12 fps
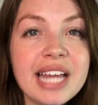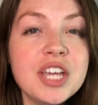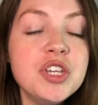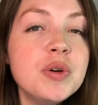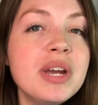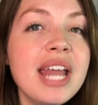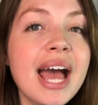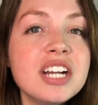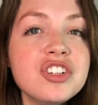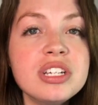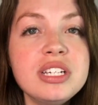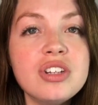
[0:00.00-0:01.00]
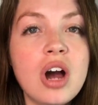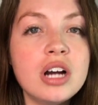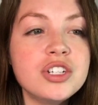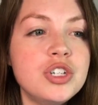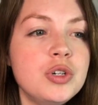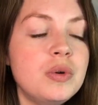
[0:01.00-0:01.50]
you can actually
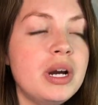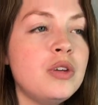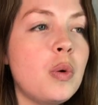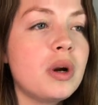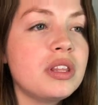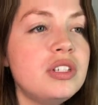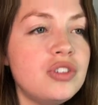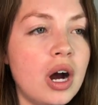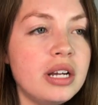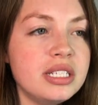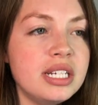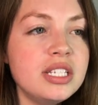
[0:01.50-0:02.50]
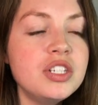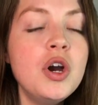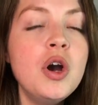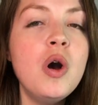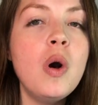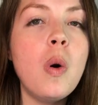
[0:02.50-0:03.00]
talk to an orthodontist
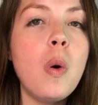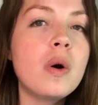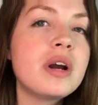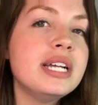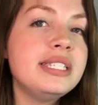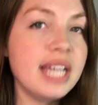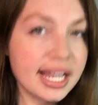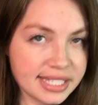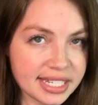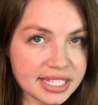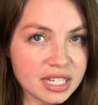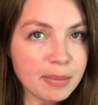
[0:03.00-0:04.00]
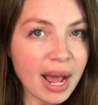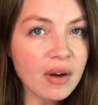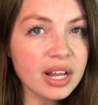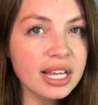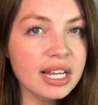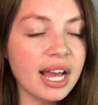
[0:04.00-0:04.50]
or a dentist about
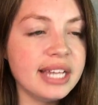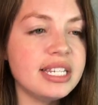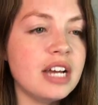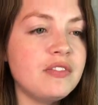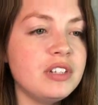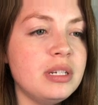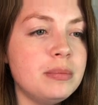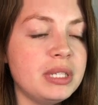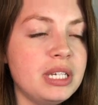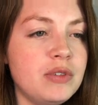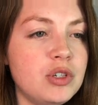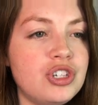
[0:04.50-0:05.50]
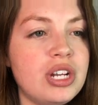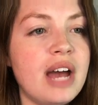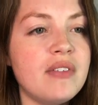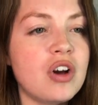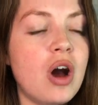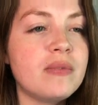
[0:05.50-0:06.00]
it, I definitely believe you should have
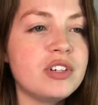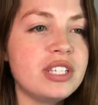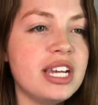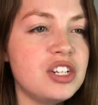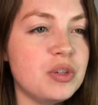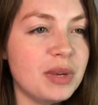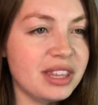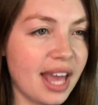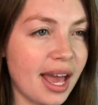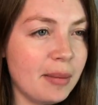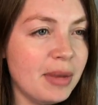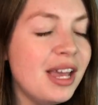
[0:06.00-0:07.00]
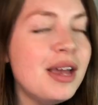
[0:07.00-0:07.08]
a conversation with them.